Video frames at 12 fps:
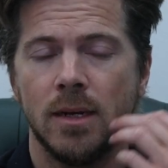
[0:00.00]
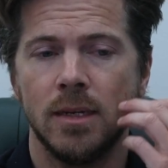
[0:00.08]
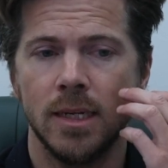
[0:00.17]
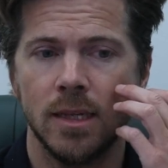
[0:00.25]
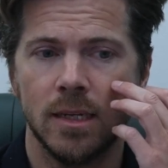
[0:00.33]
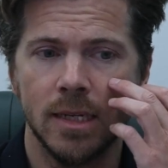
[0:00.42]

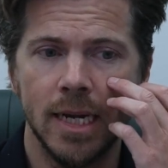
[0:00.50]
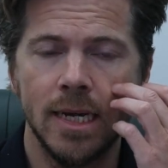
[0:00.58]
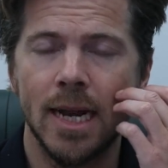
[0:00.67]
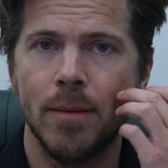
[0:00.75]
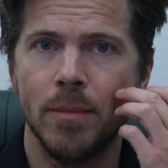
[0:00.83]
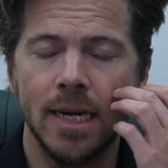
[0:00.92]
see the
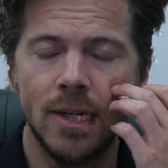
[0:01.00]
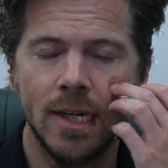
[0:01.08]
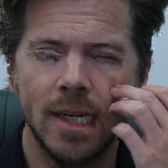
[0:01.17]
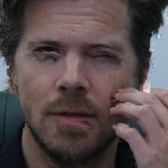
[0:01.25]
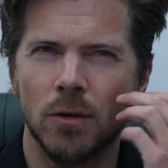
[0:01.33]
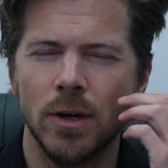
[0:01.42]
skin damage,
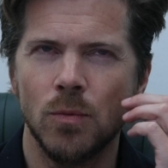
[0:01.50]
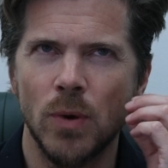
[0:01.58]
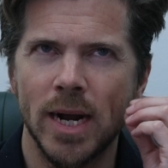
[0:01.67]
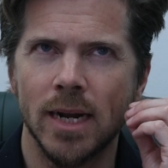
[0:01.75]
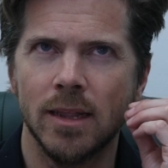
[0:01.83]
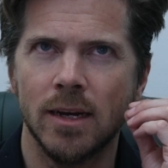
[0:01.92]
and it's very
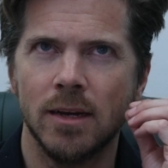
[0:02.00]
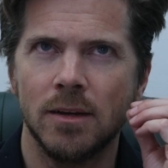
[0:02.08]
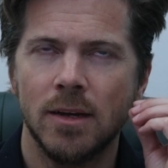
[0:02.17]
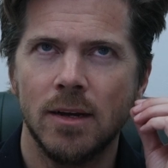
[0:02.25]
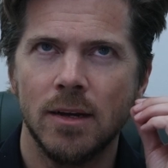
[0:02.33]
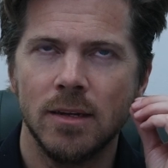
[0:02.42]
weird
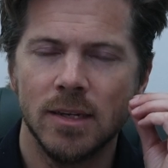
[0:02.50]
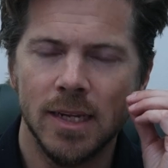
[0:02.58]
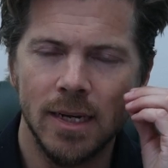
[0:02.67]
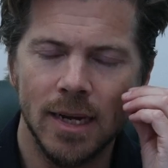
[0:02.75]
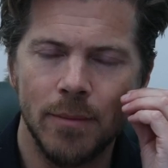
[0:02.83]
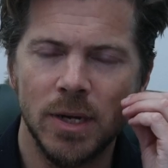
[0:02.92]
that
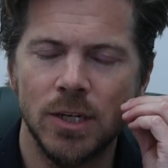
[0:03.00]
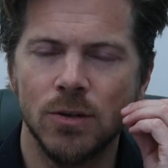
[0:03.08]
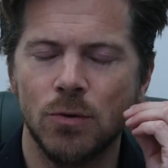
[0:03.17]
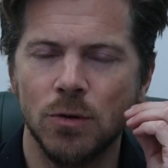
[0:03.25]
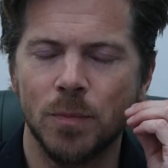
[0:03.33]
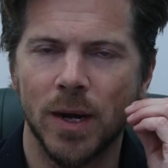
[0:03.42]
skin damage is
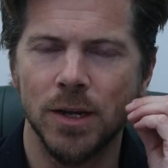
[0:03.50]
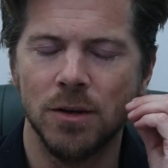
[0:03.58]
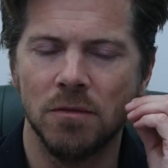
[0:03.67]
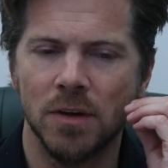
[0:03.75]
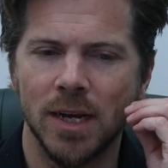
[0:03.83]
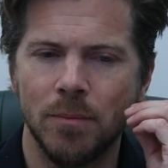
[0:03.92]
caused by
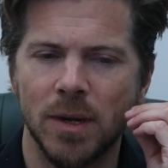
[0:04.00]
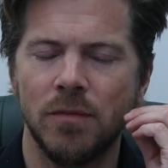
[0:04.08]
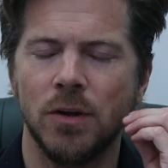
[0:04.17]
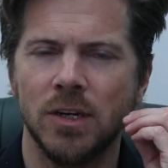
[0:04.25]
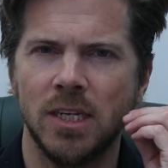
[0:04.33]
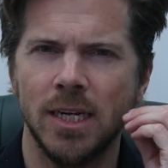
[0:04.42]
UV, but
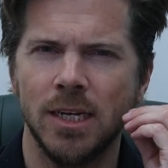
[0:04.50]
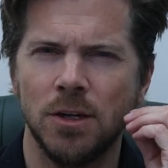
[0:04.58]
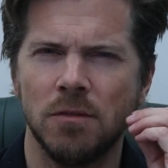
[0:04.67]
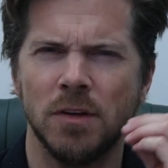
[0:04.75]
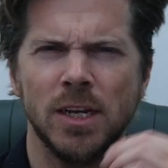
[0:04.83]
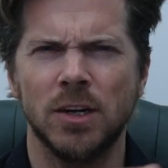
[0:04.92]
if you could see in
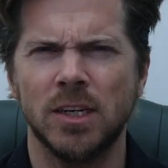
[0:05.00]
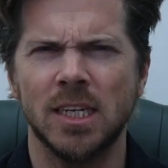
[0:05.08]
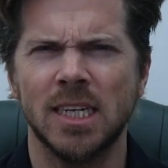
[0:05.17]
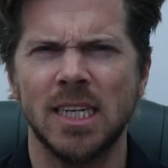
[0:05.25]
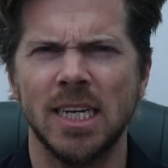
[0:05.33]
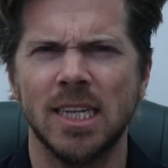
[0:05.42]
UV, you could
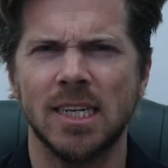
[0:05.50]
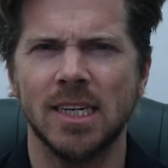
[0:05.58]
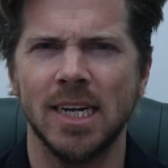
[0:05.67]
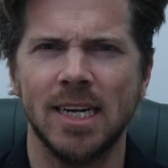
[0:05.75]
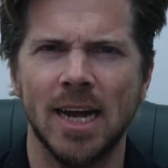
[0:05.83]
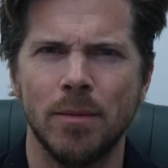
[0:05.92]
see the
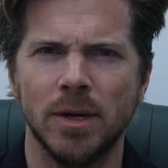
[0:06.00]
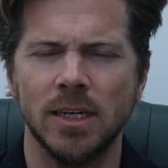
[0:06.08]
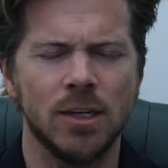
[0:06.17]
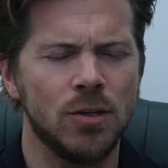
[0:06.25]
skin damage.